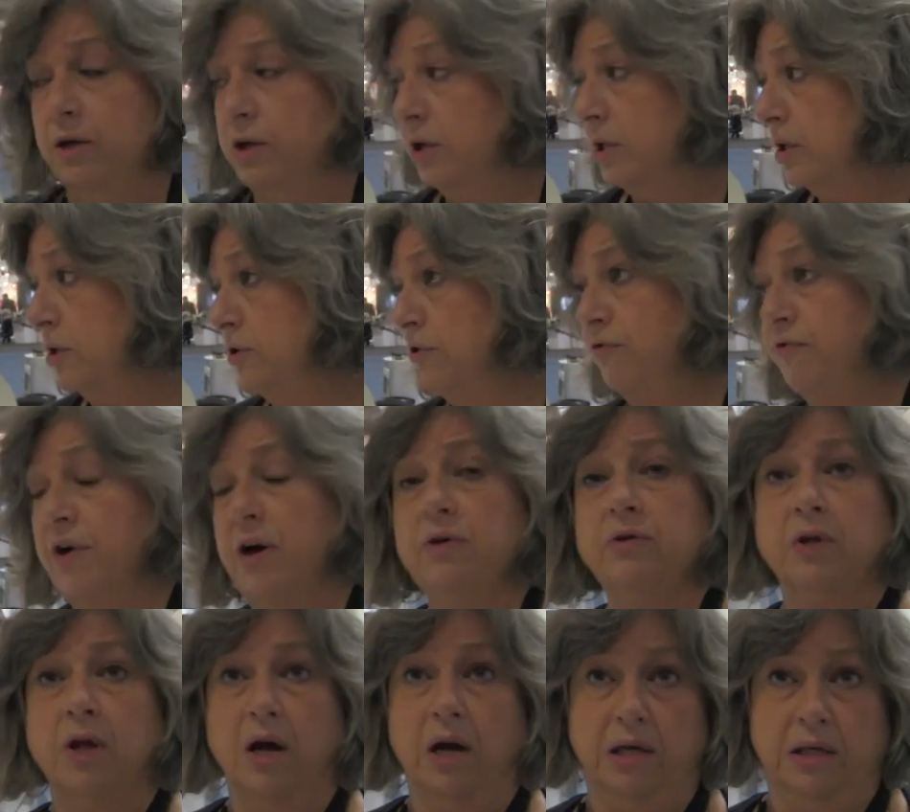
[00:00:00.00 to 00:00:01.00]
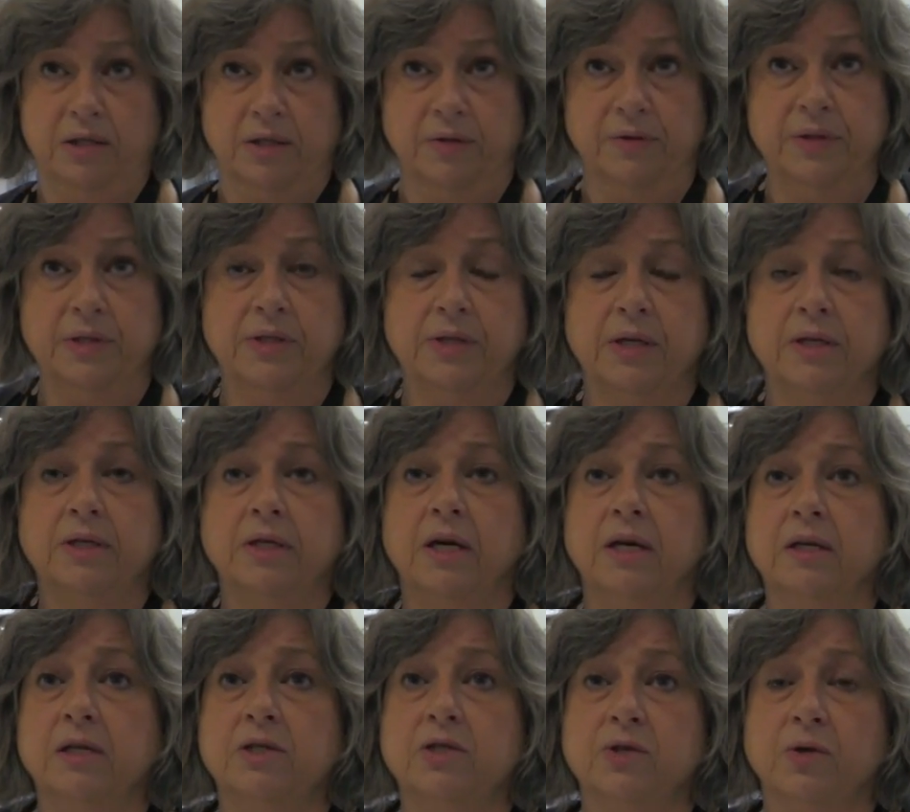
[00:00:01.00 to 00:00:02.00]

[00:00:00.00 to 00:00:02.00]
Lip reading: You can do phone lines on these antennas,